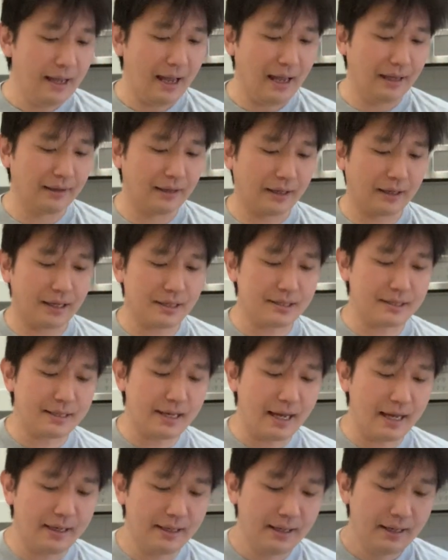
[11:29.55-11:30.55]
And like I
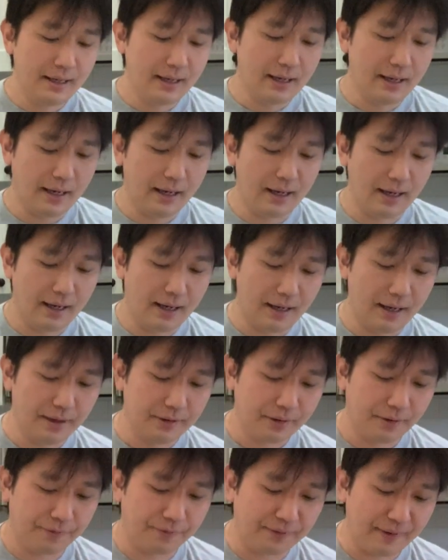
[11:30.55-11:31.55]
said,
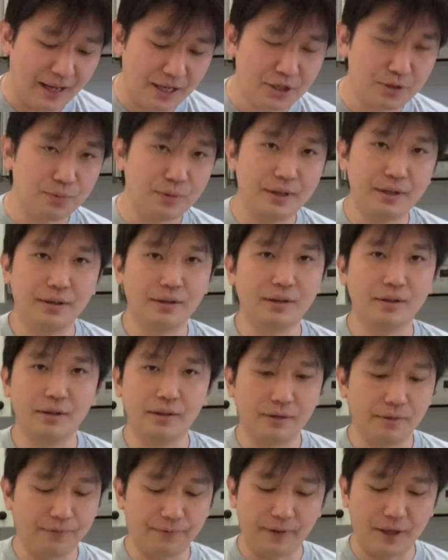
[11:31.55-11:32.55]
the flesh we
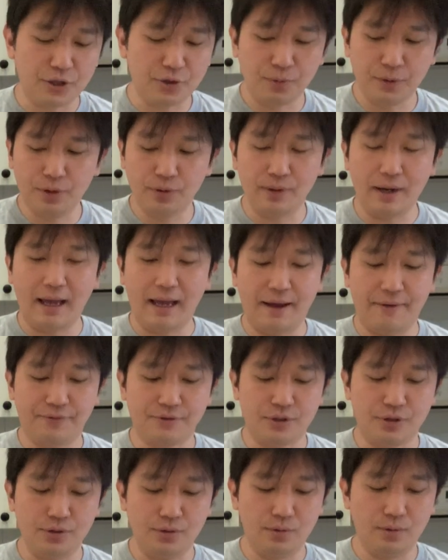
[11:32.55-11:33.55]
don't
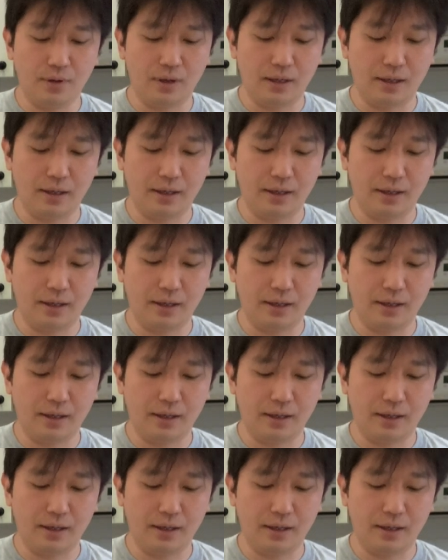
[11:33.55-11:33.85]
have to.